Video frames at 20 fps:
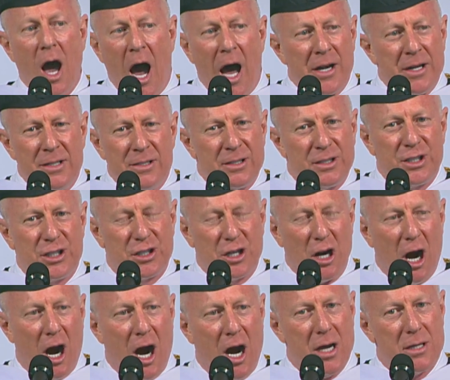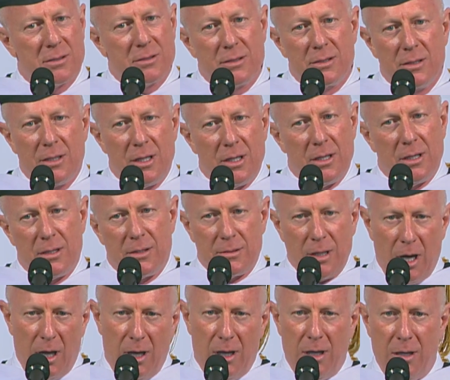I didn't start
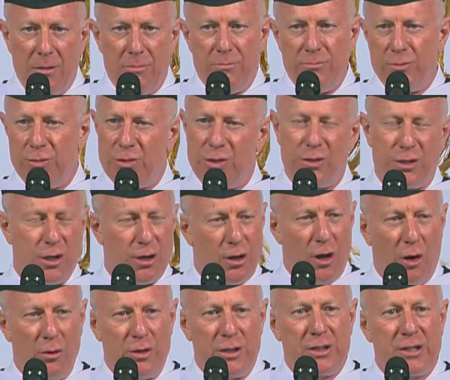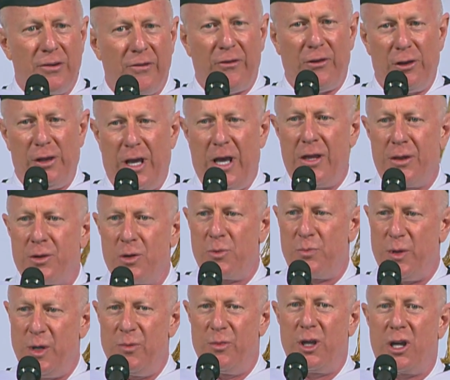um, to go into
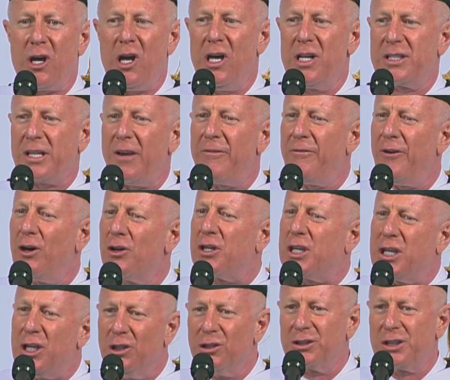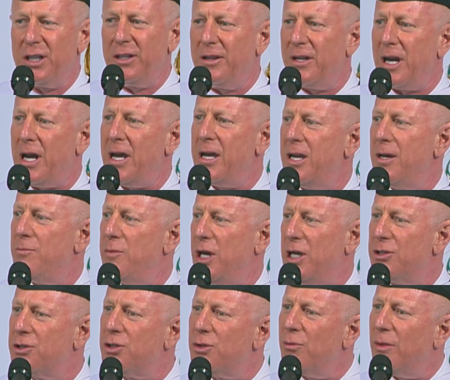philanthropy because I felt guilty that I had
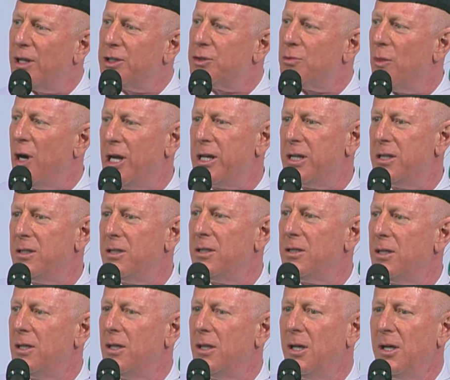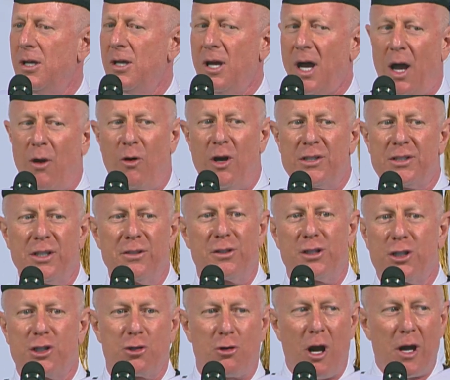made too much money. I wasn't
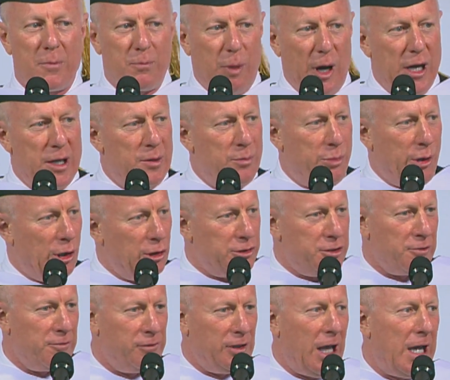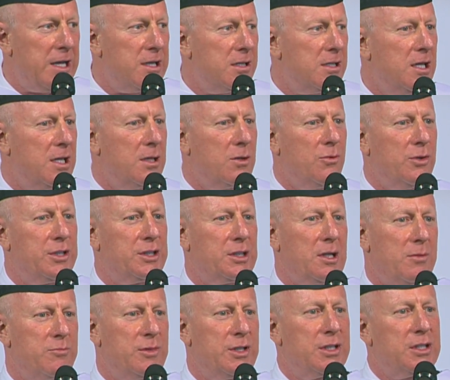struck by a bolt of lightning with
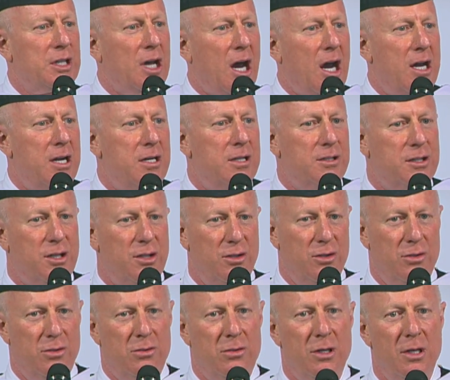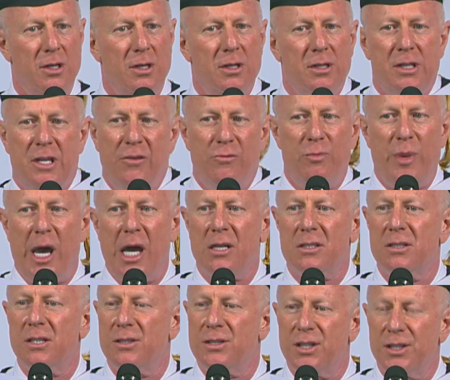some desire to give back
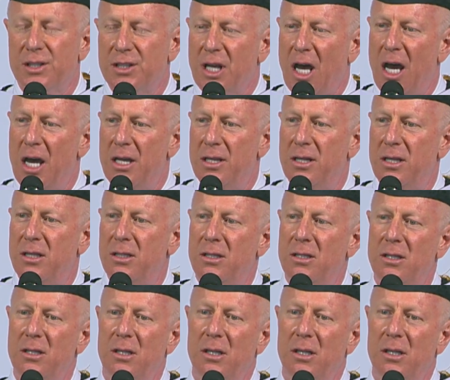to society.